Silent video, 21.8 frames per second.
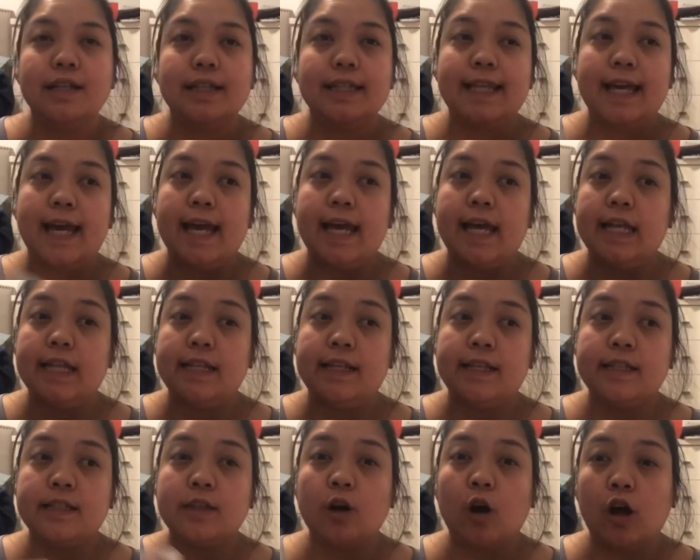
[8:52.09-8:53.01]
then
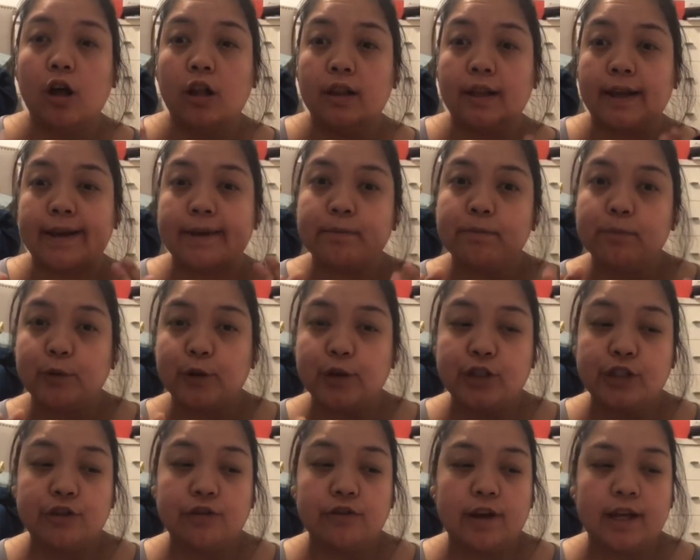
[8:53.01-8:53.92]
it's all like
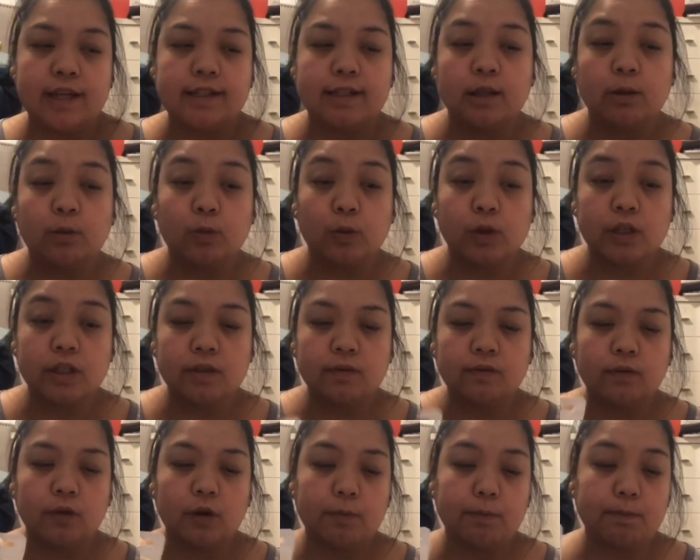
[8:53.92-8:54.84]
moisturized it works
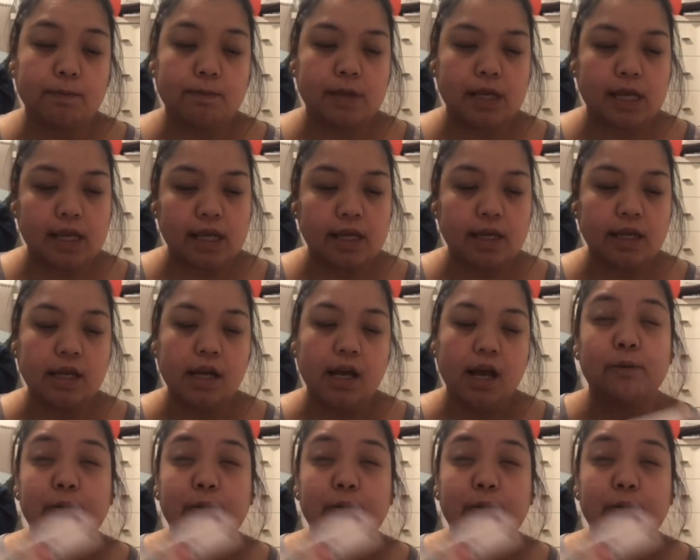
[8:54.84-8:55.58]
for me